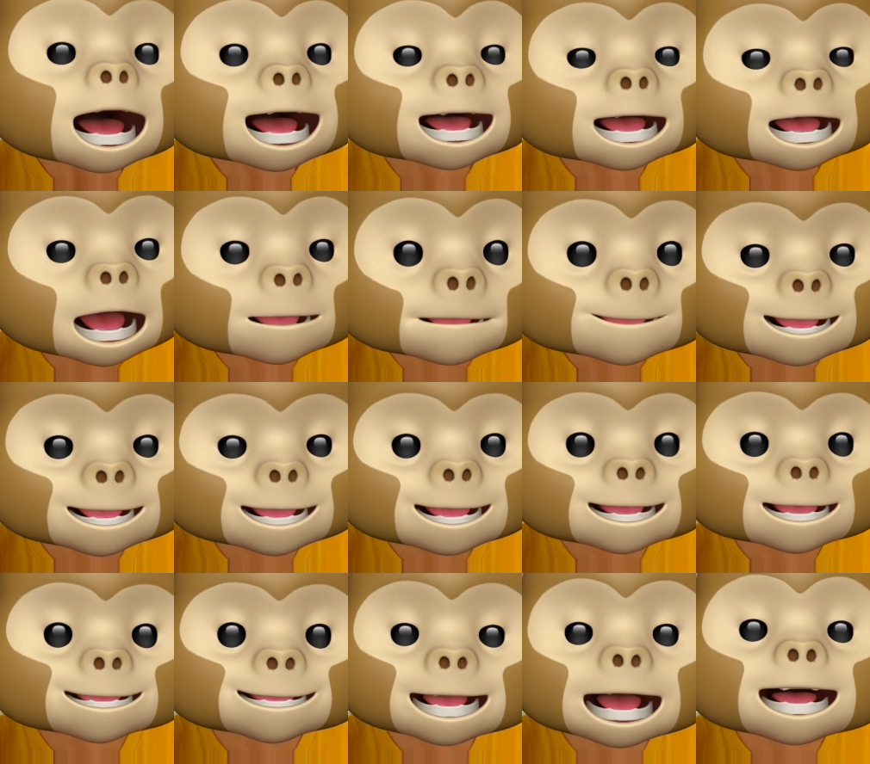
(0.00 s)

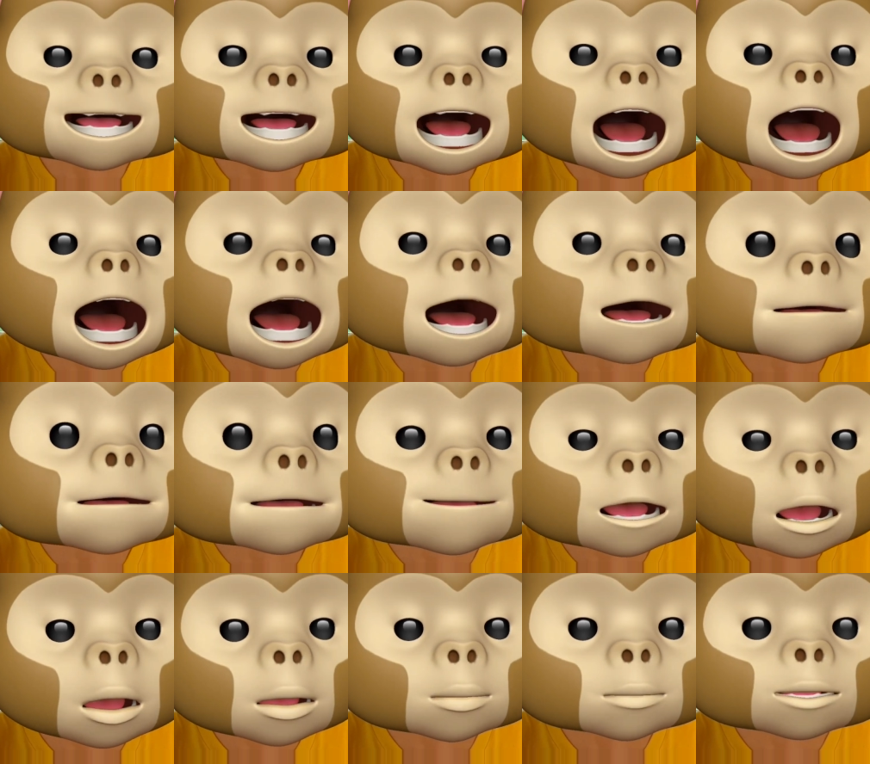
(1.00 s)
opinions and
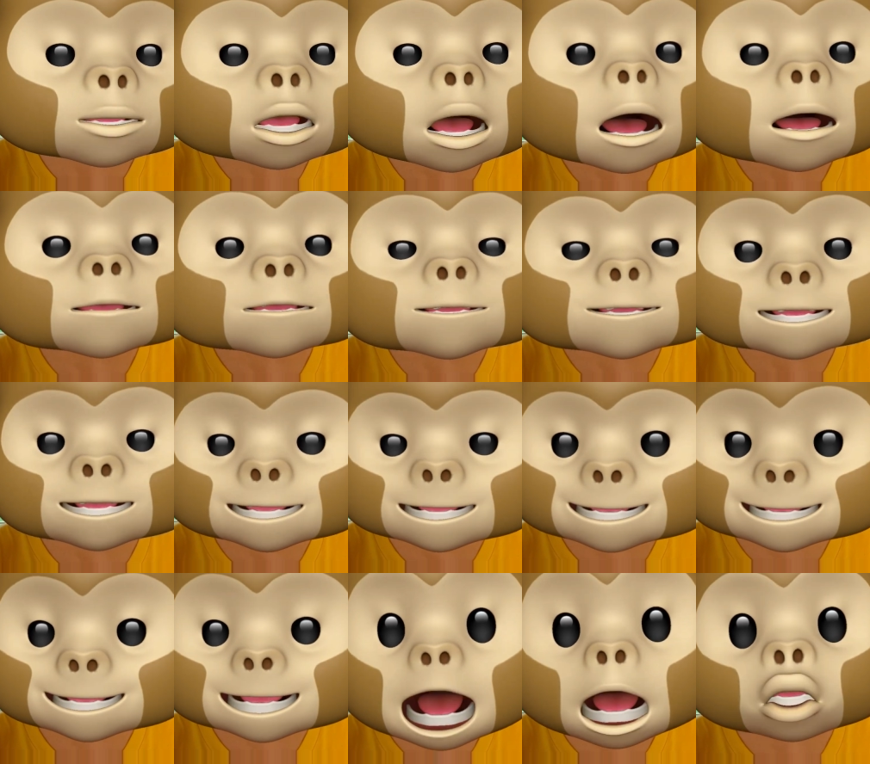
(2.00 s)
post on the
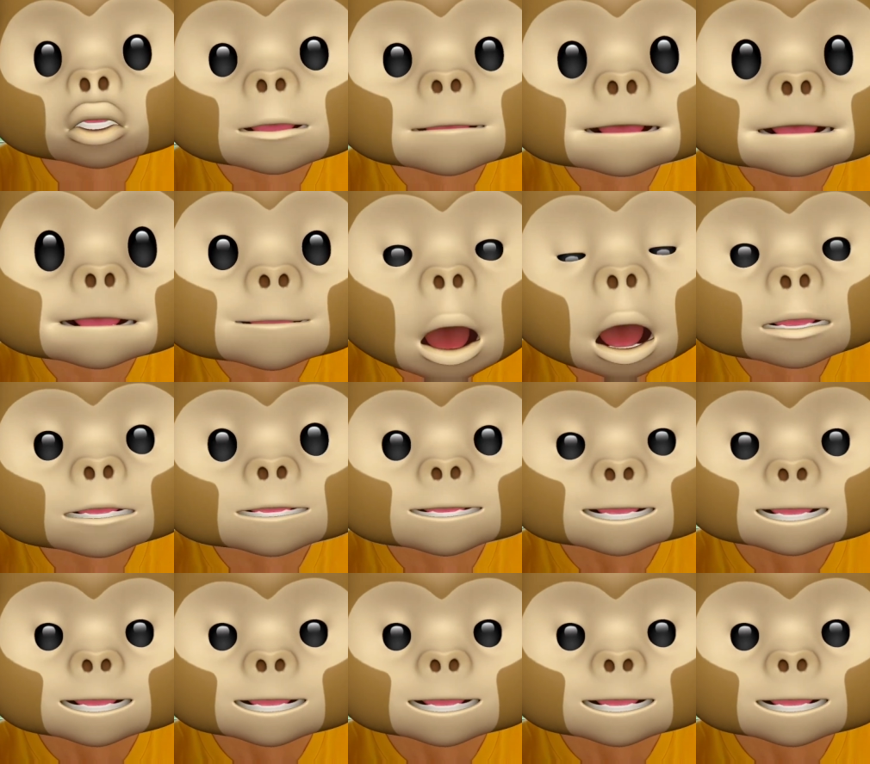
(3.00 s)
discussion board.